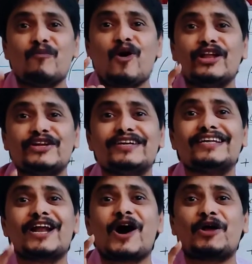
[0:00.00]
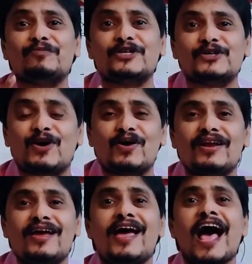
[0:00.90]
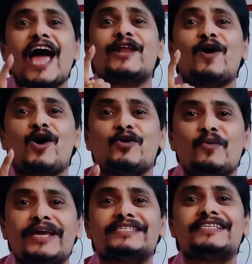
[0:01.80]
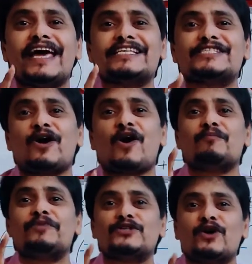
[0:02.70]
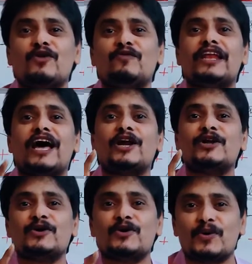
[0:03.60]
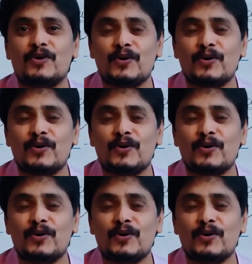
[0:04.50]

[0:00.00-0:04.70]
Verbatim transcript: molecular orbital and always the s orbital will undergo